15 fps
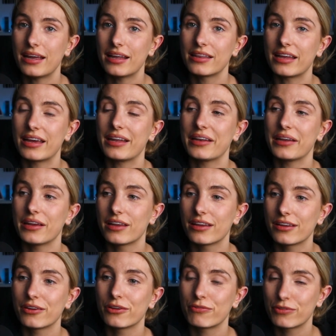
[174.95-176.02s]
then
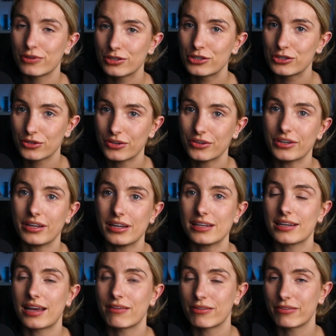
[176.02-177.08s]
for sure you need to
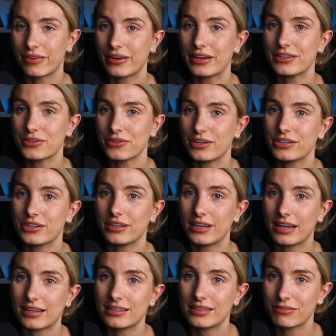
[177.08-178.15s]
have a very stringent
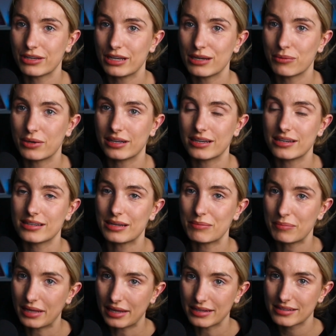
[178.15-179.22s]
negative keyword list in
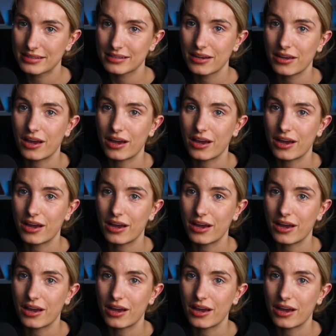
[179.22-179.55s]
place.